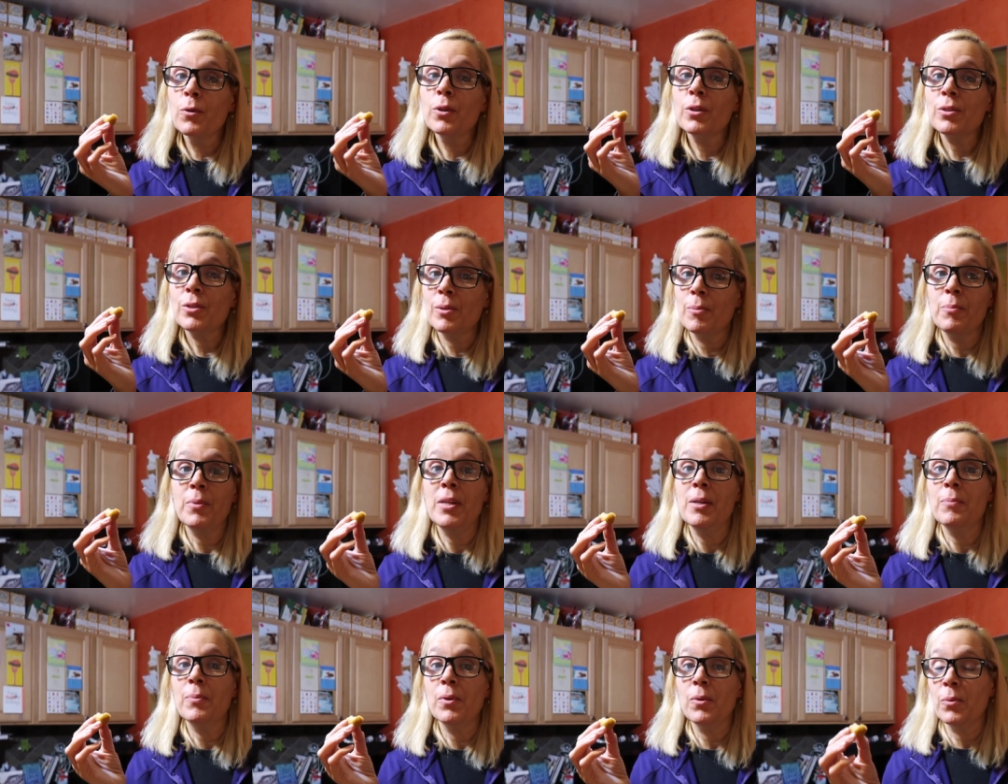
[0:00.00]
You can fool some
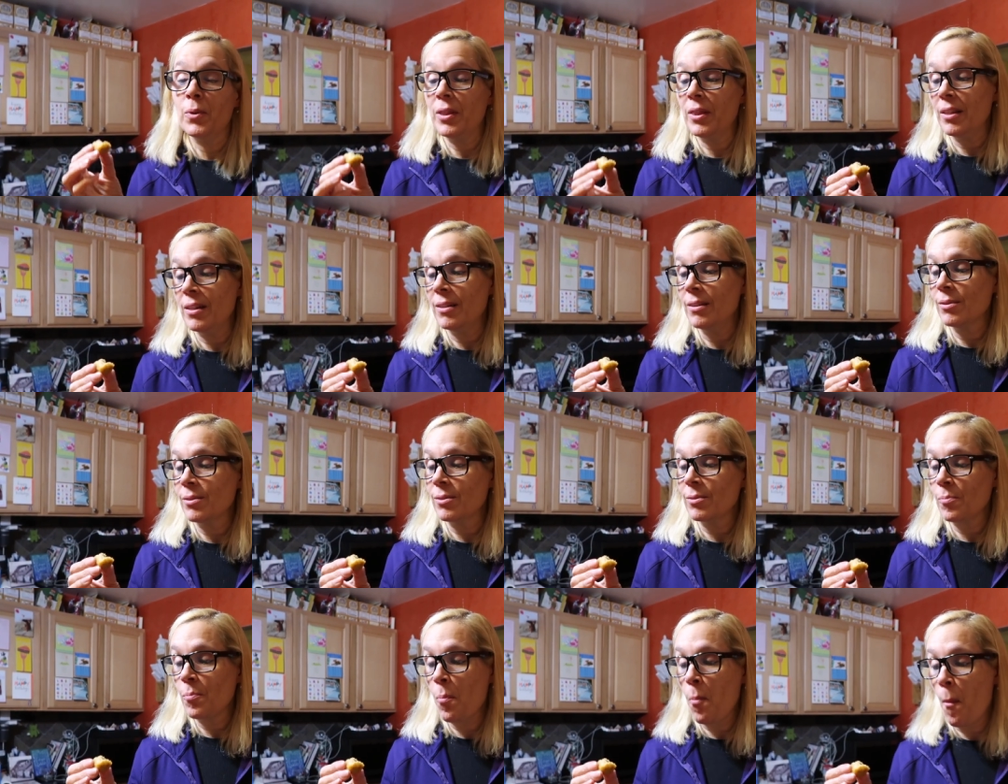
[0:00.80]
people with
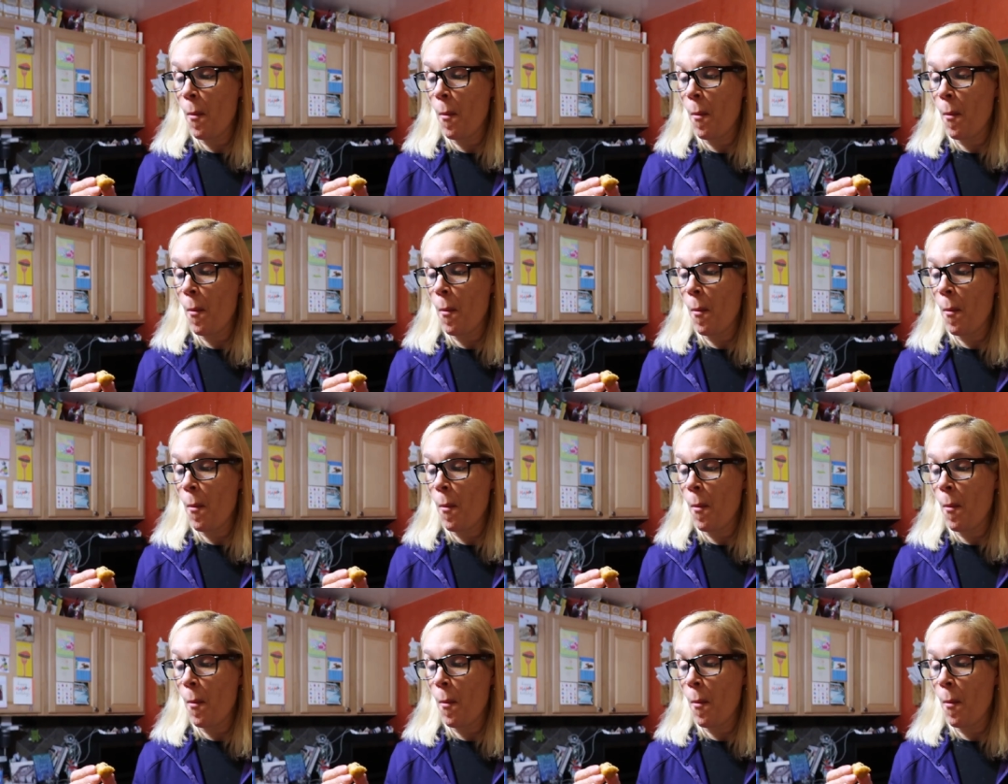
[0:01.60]
these.